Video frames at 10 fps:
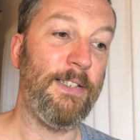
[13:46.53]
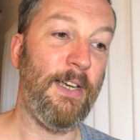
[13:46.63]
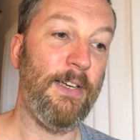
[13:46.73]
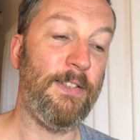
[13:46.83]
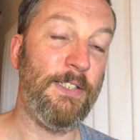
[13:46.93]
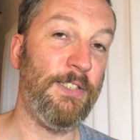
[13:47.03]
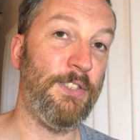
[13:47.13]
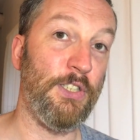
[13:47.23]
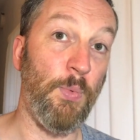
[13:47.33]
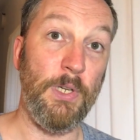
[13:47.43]
this is
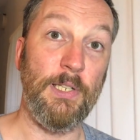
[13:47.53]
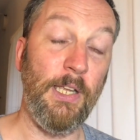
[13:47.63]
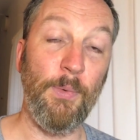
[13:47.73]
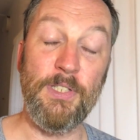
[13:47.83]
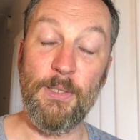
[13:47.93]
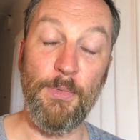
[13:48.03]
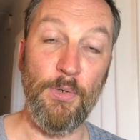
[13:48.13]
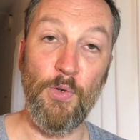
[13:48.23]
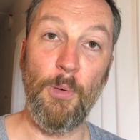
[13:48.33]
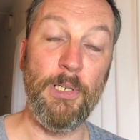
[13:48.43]
just what it's like when someone who
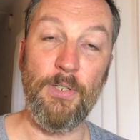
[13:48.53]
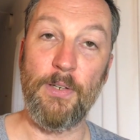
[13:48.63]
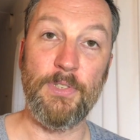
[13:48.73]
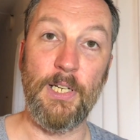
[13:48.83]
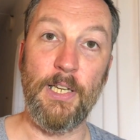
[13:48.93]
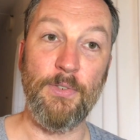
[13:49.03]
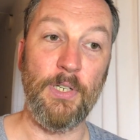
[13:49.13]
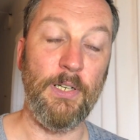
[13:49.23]
normally drives an electric